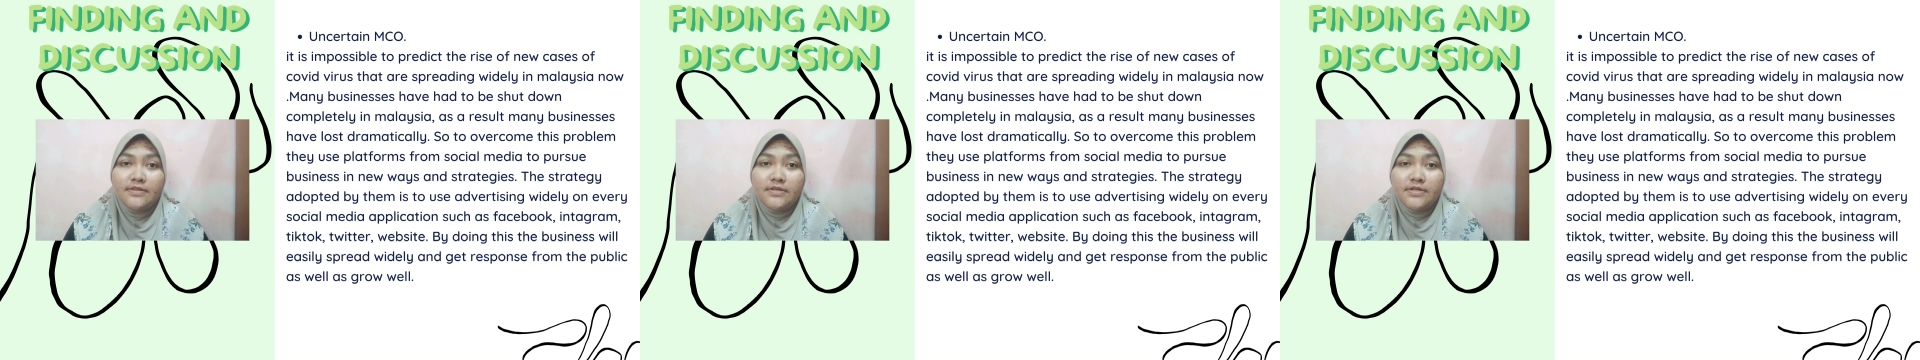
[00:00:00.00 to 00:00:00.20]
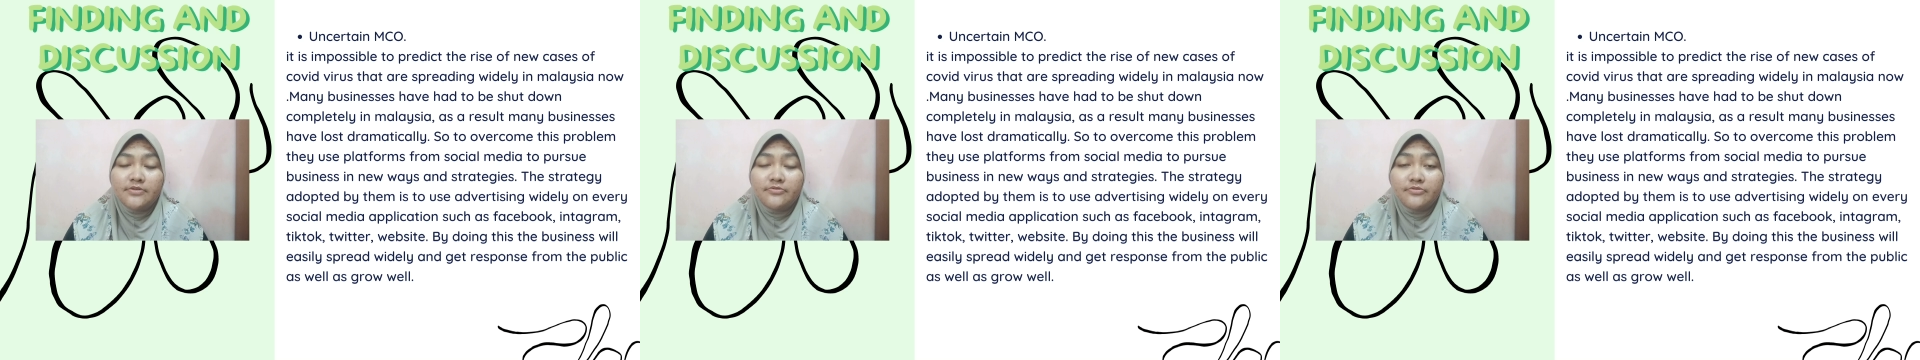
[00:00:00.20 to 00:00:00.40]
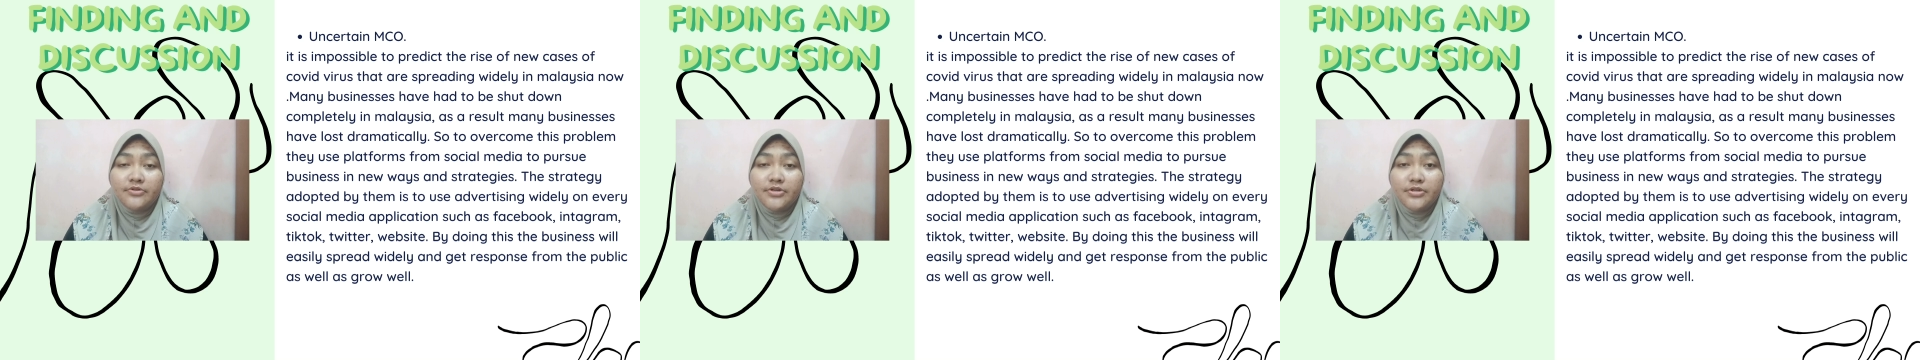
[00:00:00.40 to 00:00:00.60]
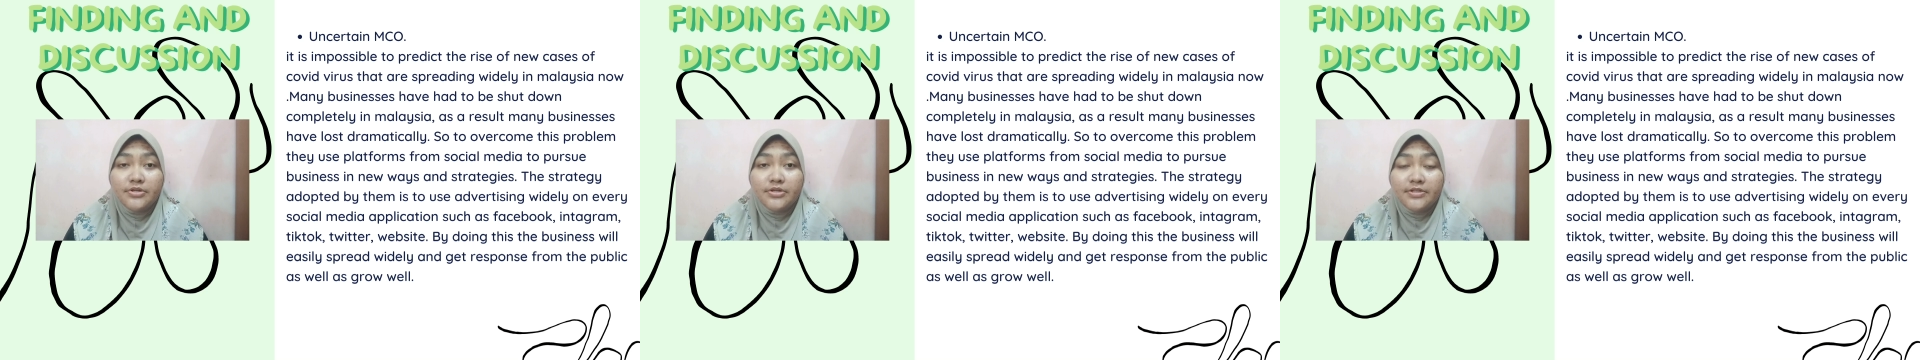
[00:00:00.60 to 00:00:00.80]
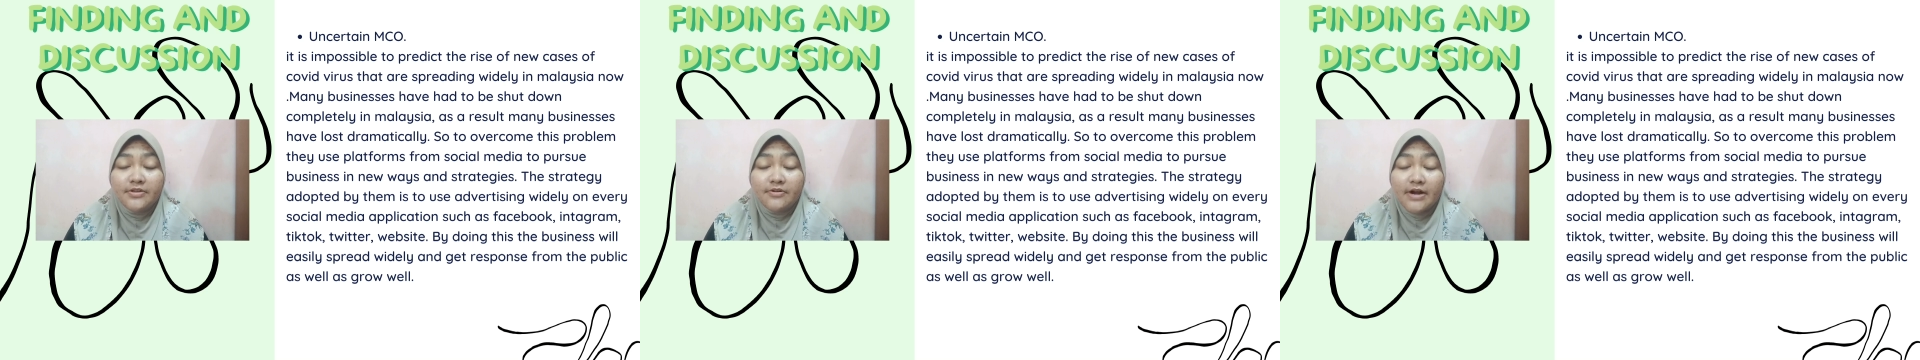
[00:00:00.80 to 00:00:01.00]

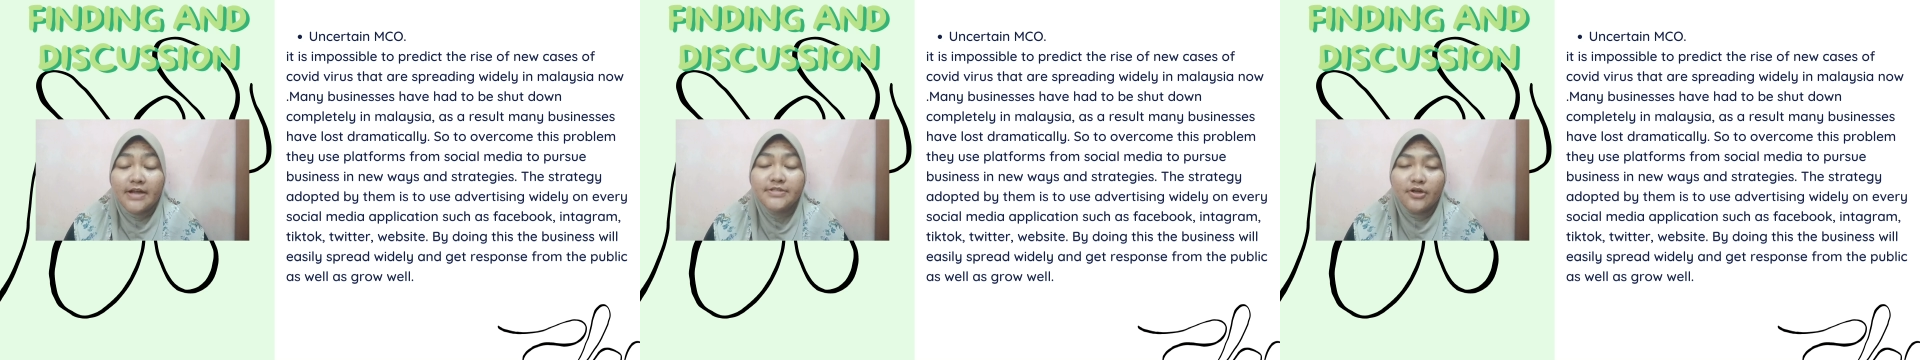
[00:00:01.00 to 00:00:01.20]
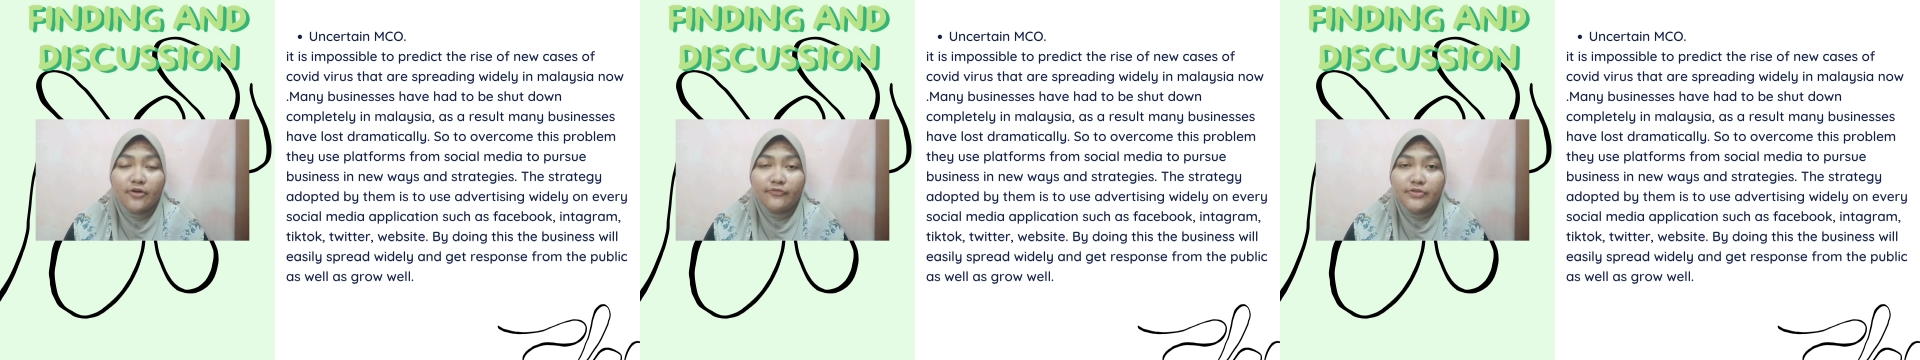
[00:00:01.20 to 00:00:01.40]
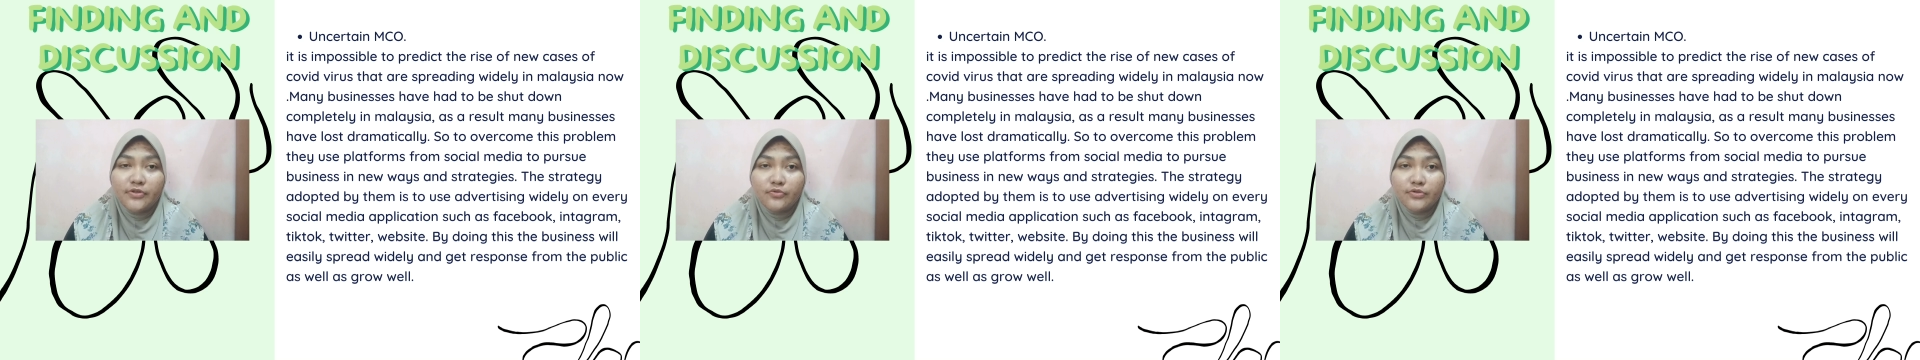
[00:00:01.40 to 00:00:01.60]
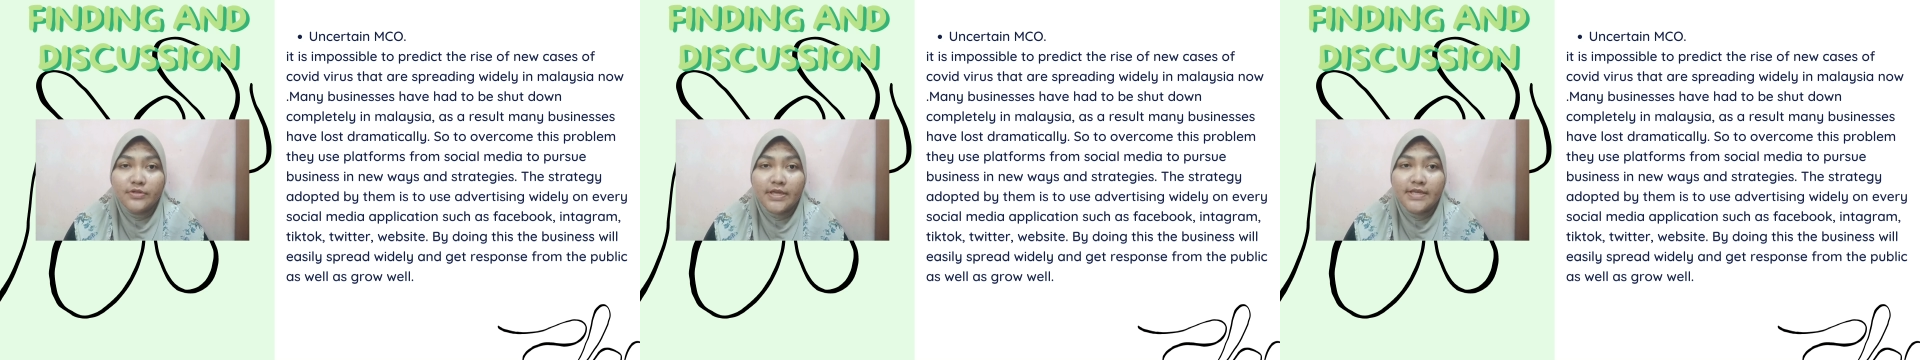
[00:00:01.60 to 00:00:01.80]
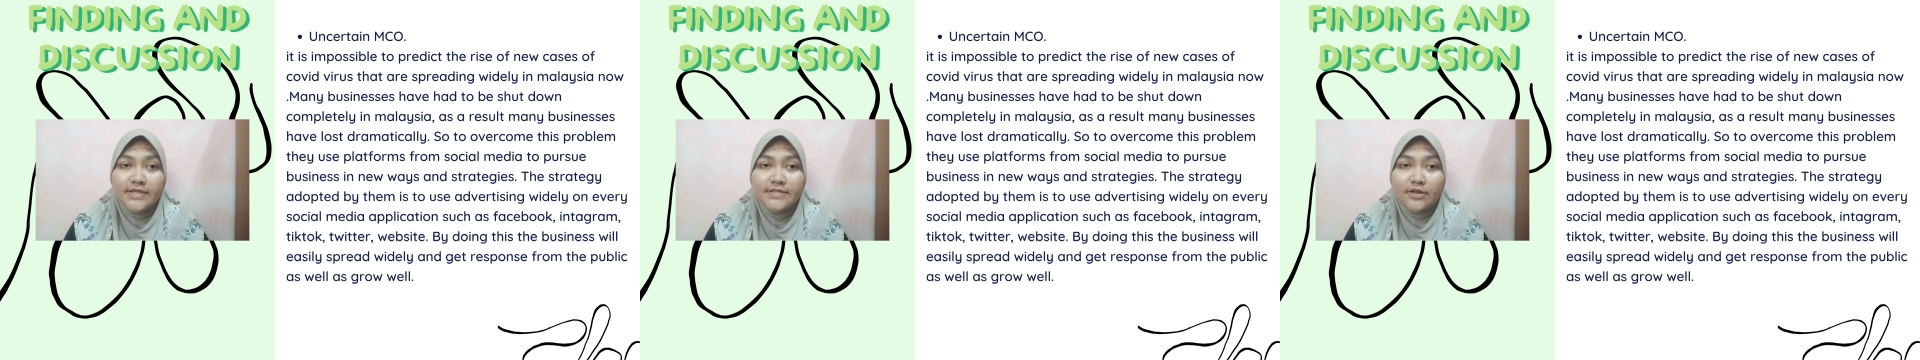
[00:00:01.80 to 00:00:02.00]
the rise of new
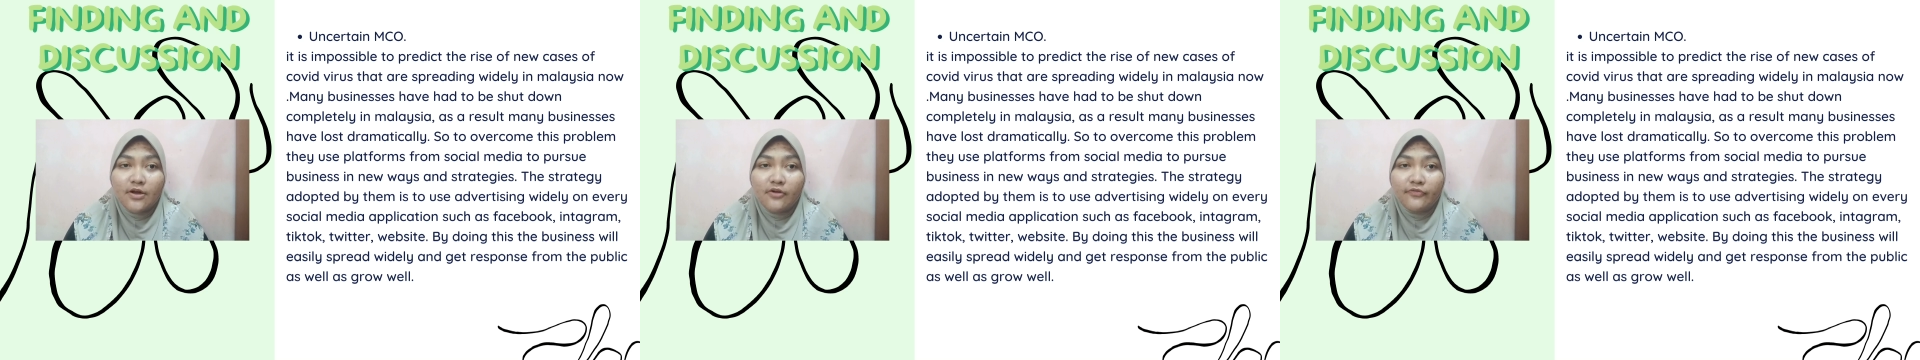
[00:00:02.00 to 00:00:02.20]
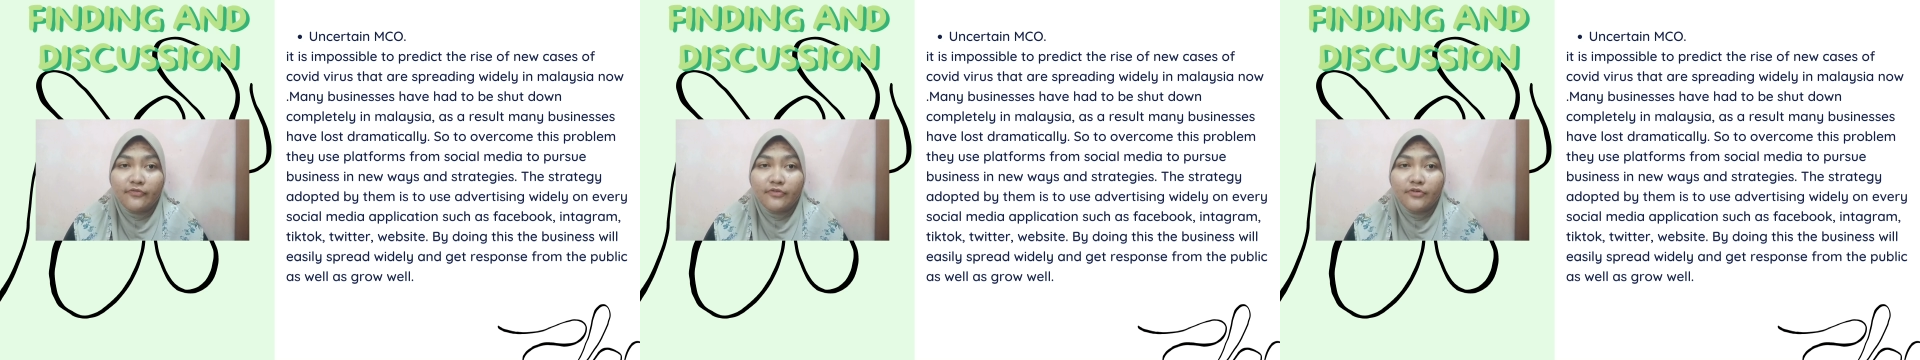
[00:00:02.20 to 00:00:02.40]
case of